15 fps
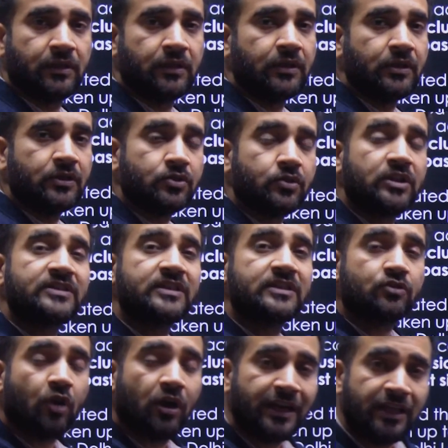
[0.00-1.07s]
So this is
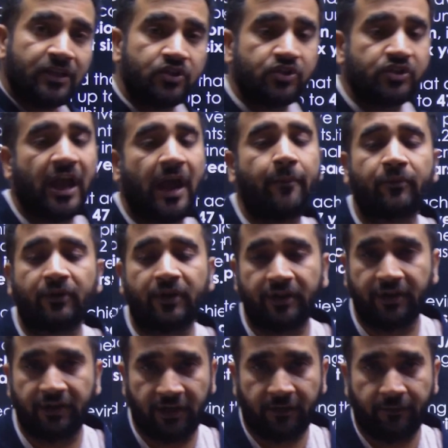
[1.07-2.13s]
called as JAM
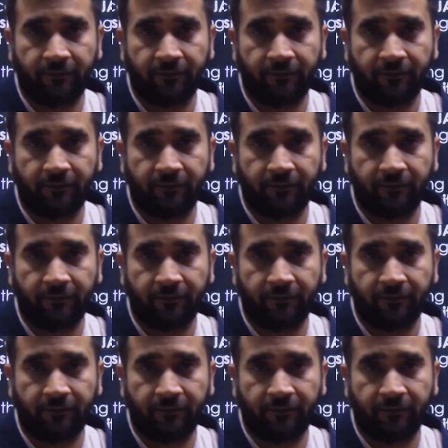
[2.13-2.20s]
Trinity.